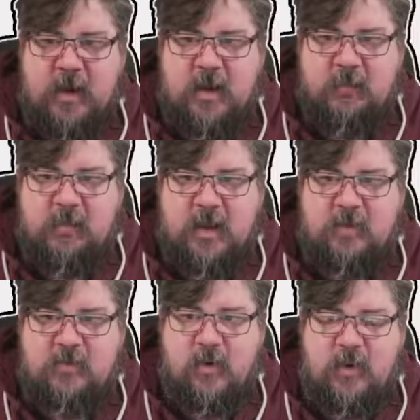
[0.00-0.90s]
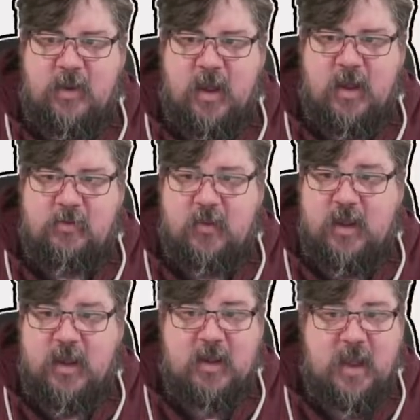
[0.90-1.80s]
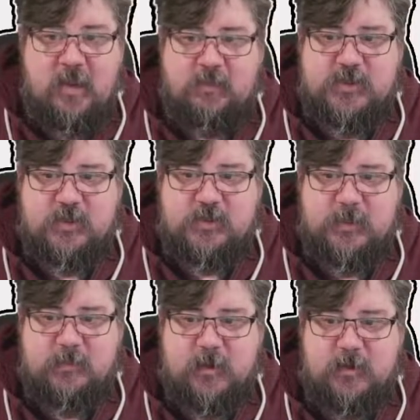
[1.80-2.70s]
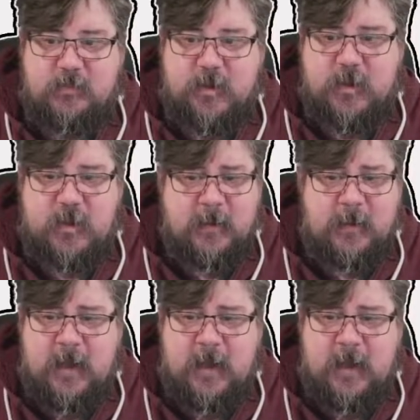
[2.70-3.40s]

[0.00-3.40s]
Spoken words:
a little bit later on in the article here. Yeah, she talks about Pulumi.